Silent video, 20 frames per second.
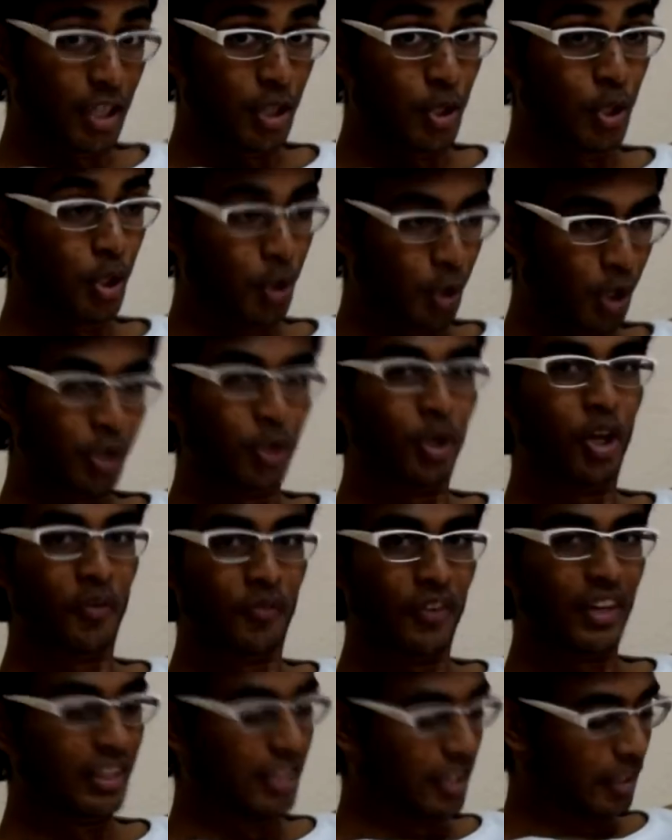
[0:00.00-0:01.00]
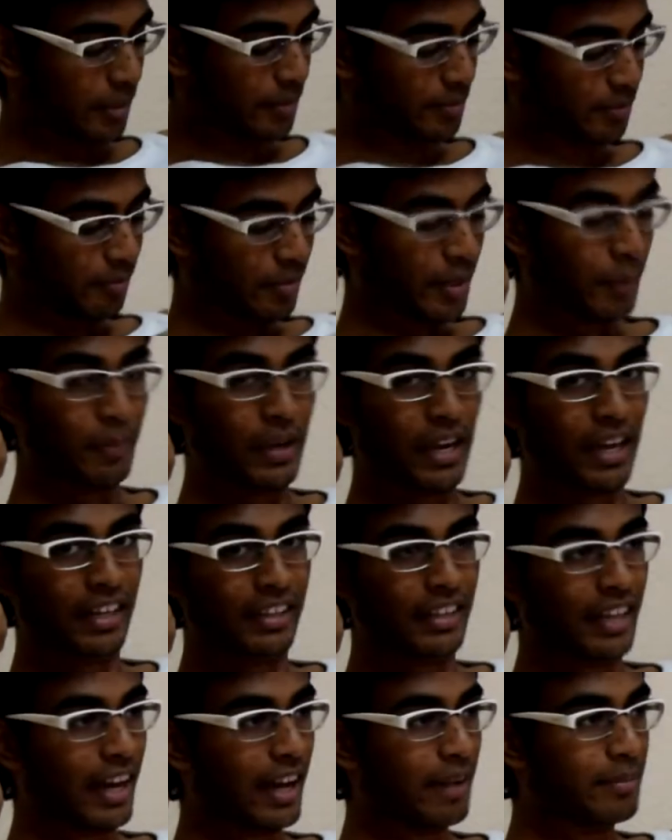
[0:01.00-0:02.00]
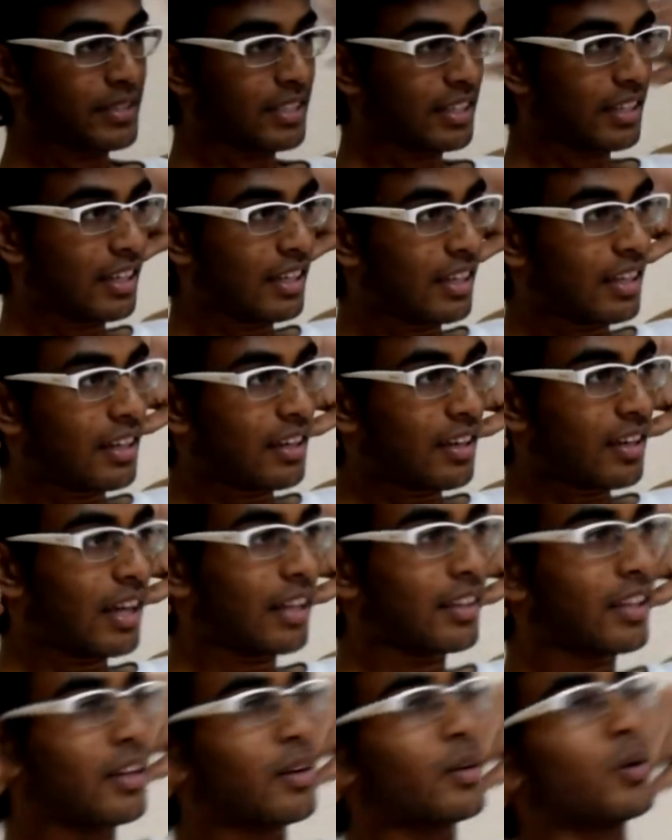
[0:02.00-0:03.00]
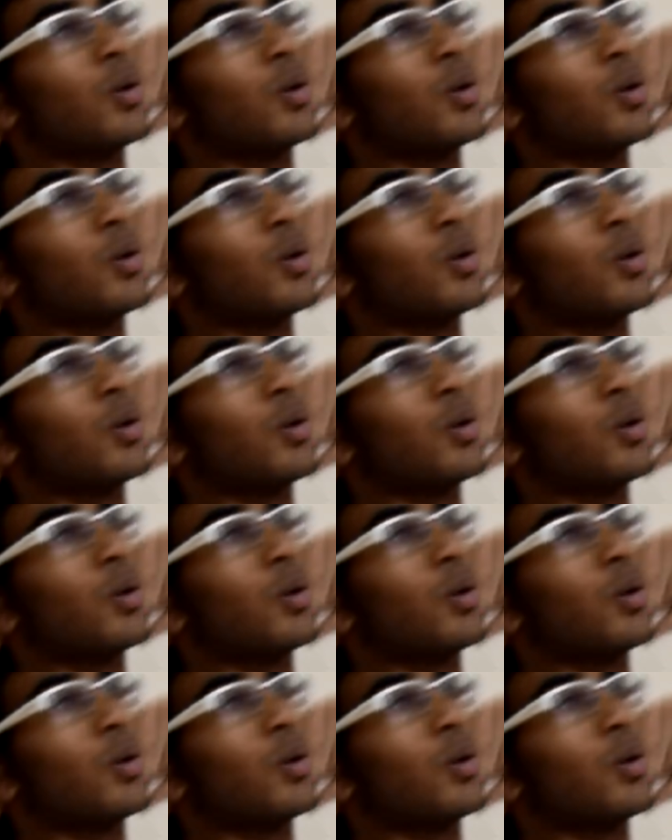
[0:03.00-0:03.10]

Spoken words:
You can feel the pain in the abs. And then